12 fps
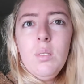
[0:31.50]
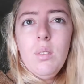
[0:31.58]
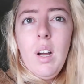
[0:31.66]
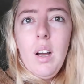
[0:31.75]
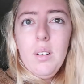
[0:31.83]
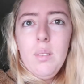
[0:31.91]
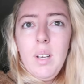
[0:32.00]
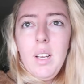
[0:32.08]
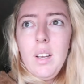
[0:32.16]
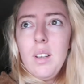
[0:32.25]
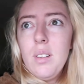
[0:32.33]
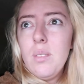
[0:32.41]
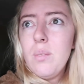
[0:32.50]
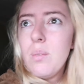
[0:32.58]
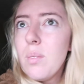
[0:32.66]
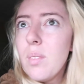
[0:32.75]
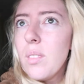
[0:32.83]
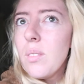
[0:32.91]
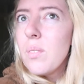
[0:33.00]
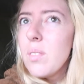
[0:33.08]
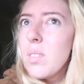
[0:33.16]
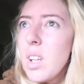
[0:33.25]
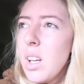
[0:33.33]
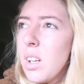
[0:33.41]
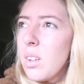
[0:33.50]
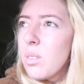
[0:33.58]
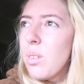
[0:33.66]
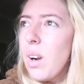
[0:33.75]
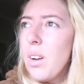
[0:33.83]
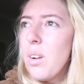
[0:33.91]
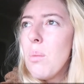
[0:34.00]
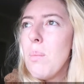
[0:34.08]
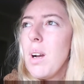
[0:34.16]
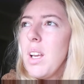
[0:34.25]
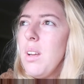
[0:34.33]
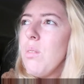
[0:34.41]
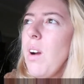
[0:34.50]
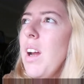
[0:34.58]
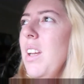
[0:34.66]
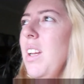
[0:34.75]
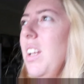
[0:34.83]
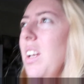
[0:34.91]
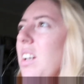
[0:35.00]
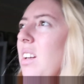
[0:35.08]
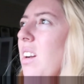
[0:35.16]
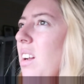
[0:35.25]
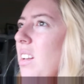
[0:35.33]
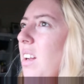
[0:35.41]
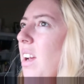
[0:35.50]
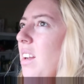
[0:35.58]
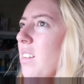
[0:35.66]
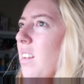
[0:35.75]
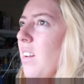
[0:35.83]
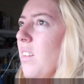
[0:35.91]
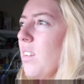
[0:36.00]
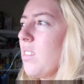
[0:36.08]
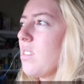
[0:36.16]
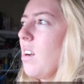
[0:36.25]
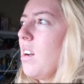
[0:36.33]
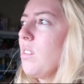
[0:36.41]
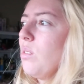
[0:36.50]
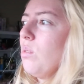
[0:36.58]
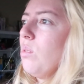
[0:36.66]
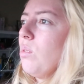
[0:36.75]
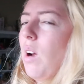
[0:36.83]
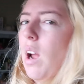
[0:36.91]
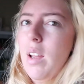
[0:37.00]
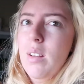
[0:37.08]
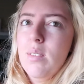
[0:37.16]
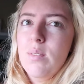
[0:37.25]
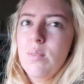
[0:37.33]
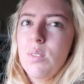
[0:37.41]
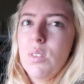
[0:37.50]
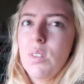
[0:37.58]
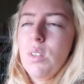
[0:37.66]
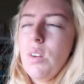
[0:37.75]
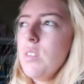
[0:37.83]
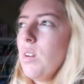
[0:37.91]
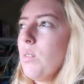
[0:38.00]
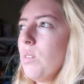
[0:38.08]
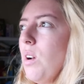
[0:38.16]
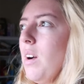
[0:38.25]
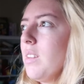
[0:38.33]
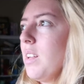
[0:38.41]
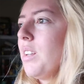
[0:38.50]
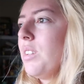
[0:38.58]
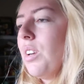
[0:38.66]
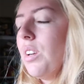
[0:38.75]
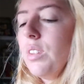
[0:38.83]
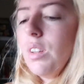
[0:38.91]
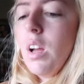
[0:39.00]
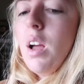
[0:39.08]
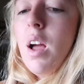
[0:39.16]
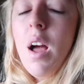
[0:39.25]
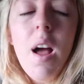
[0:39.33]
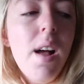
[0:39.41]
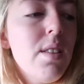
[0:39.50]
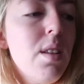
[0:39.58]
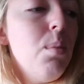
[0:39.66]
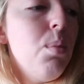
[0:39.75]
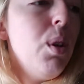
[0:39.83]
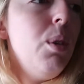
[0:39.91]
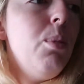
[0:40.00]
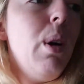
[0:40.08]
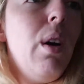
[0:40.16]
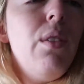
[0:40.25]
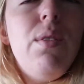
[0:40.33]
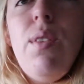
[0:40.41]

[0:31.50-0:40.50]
Wow, my hair. Not muggy, rainy kind of day. It's like the sky's all grey. It's really gross. I'll go outside and show you at some point, but